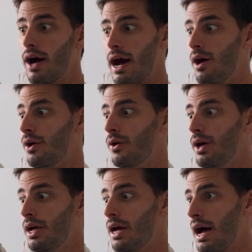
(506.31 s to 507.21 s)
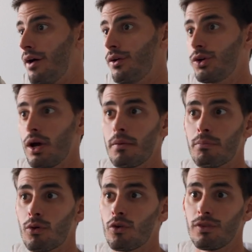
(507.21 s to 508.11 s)
How do I
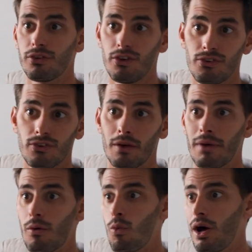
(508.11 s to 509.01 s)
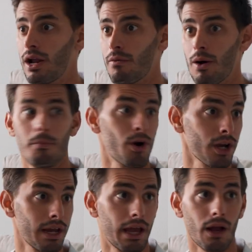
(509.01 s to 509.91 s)
improve the system? What about
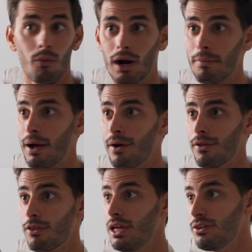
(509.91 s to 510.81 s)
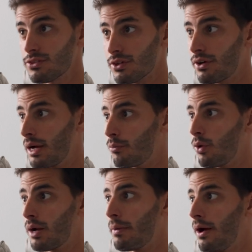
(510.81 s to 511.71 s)
marketing? What about Instagram?
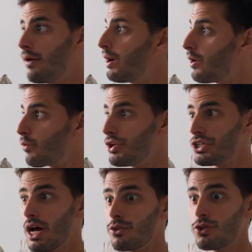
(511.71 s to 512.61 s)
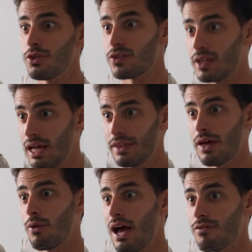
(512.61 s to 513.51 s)
What about reaching out to this client
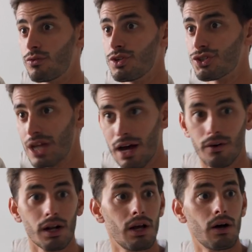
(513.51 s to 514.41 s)
that we haven't reached out?